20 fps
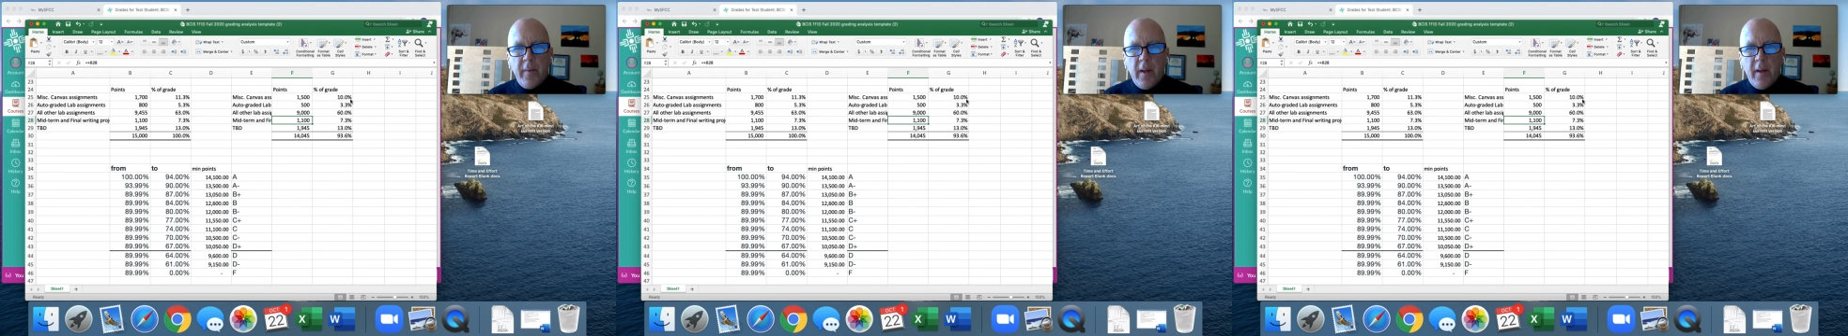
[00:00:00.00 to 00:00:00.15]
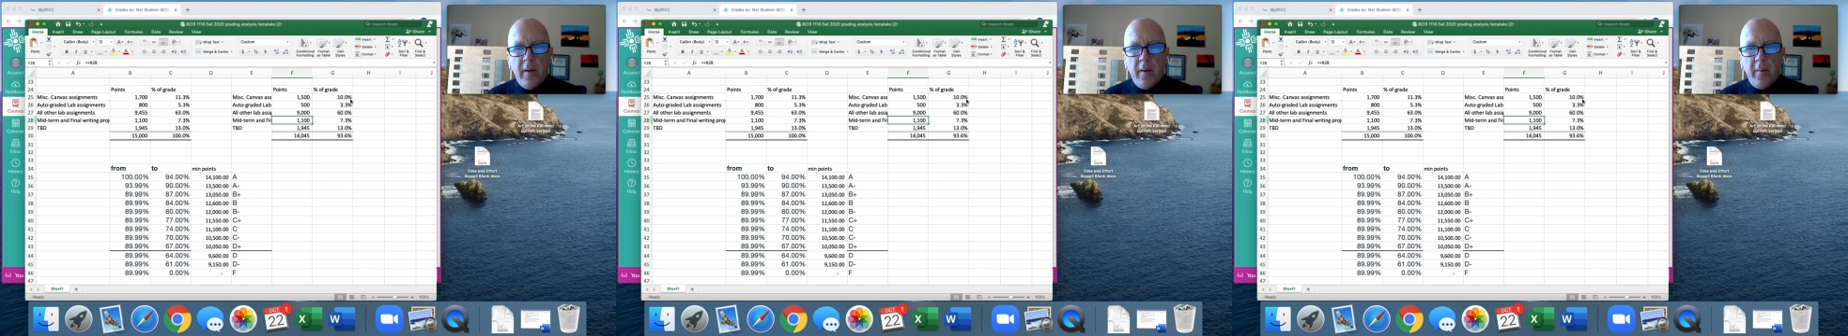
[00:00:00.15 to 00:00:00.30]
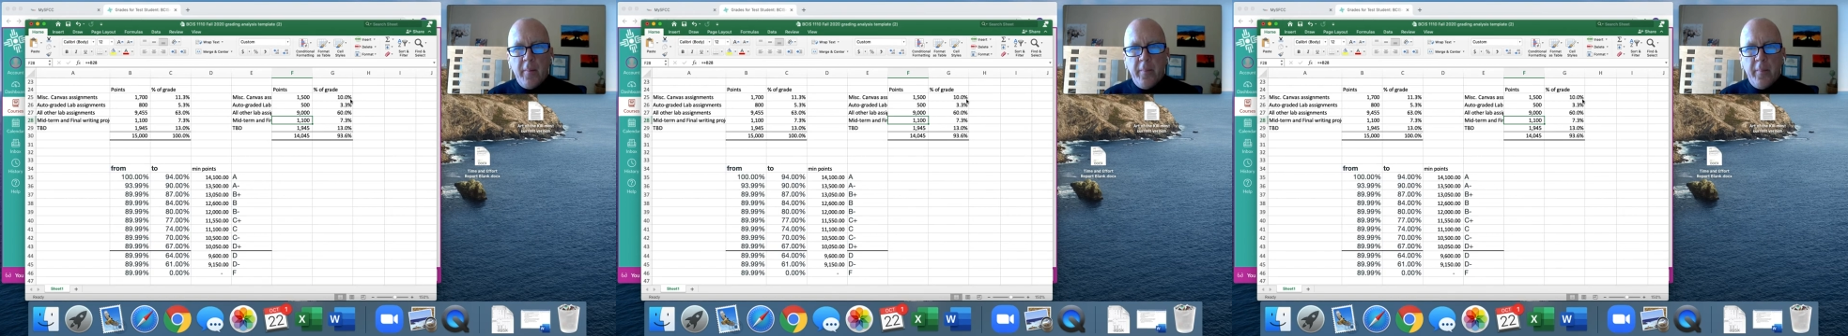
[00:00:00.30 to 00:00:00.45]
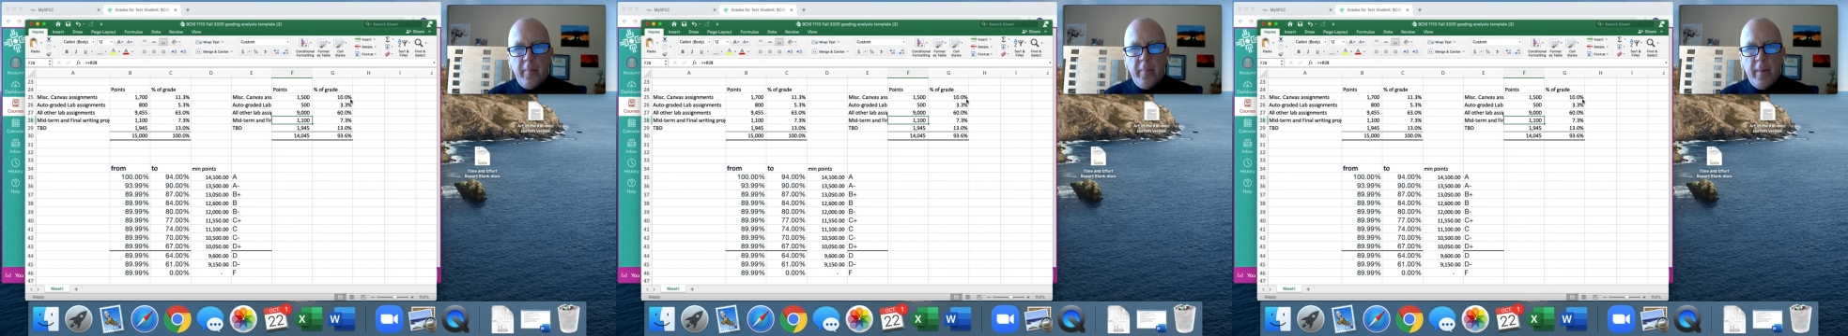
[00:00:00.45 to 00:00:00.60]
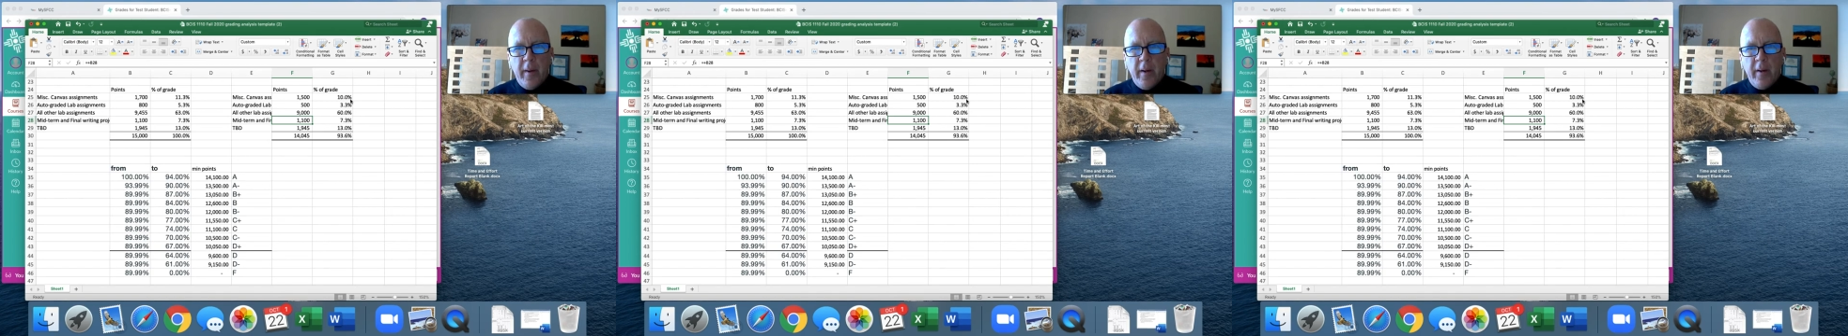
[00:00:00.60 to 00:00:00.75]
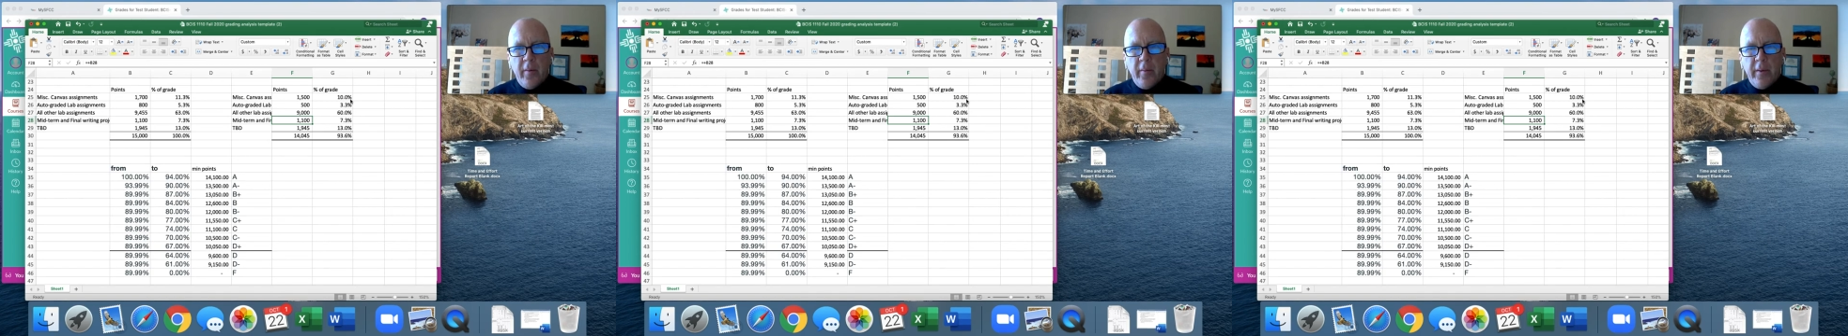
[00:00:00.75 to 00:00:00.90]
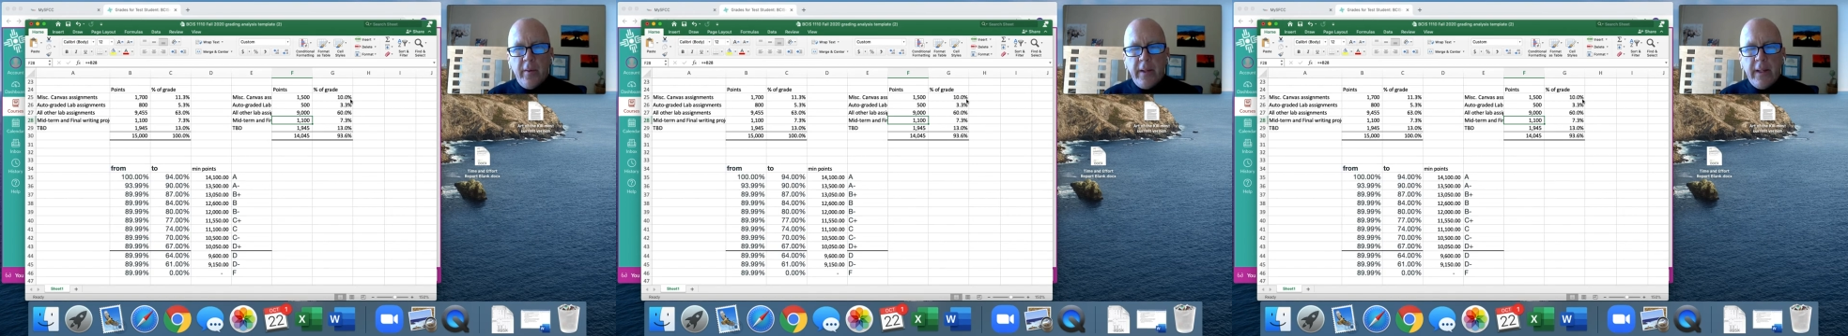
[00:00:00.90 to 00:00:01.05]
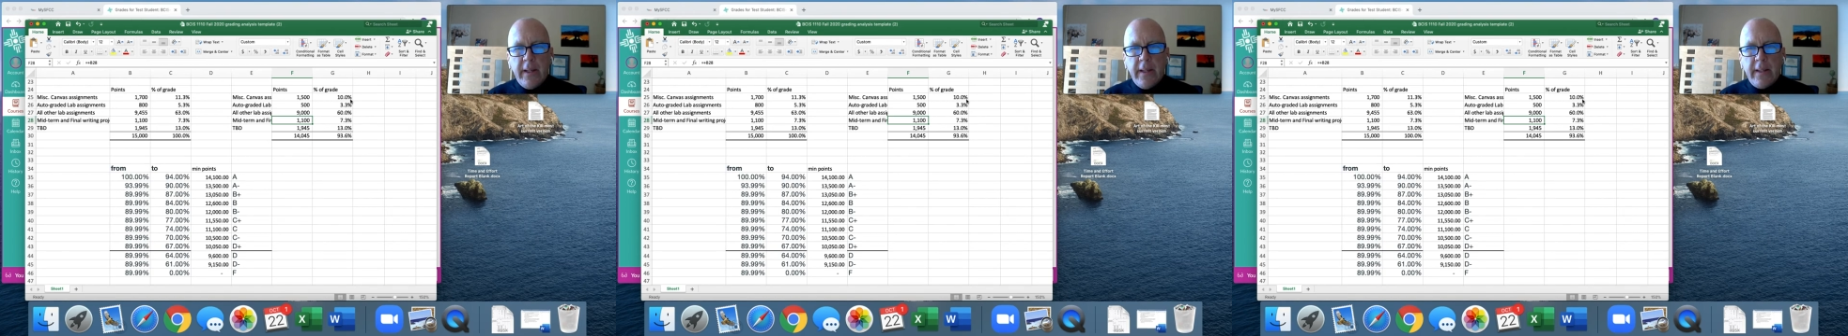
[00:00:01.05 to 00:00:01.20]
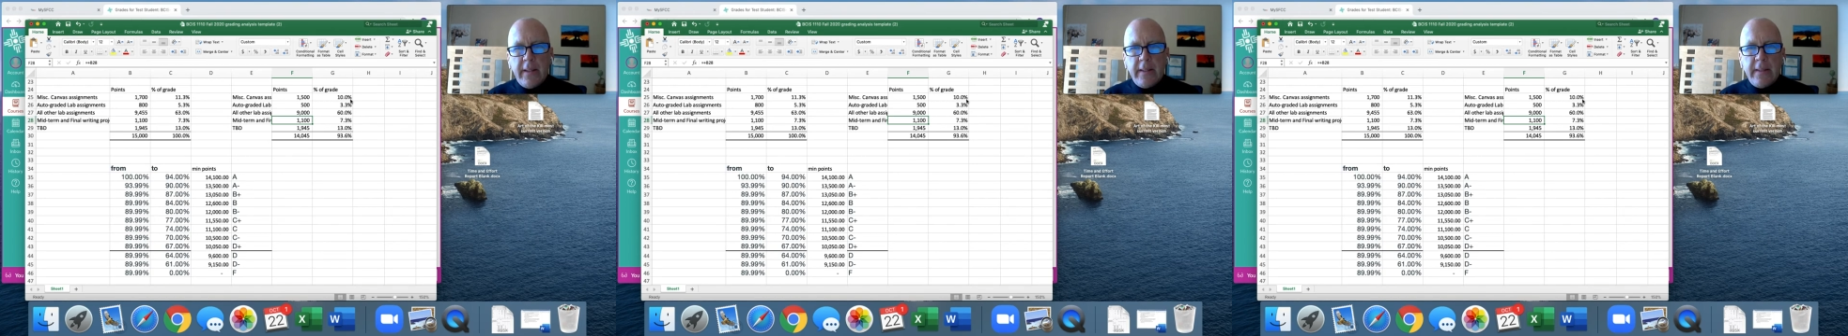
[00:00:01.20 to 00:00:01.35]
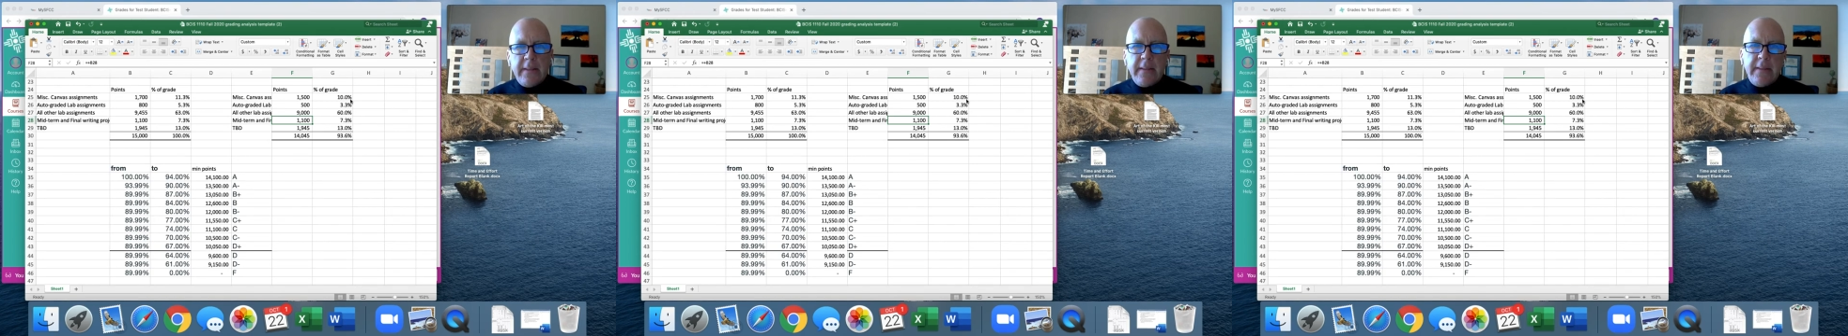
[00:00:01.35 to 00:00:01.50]
I only
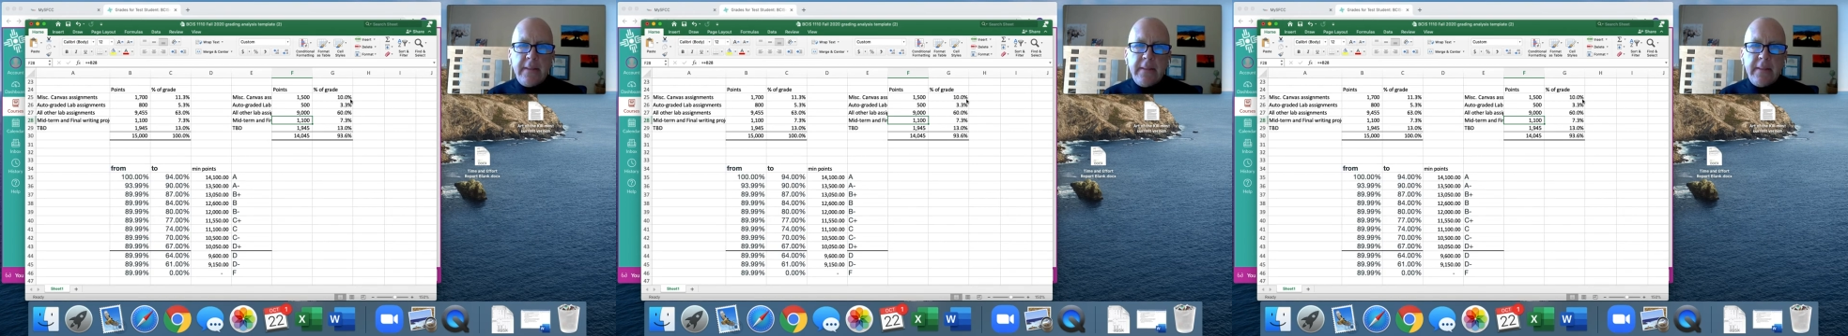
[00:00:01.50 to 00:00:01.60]
get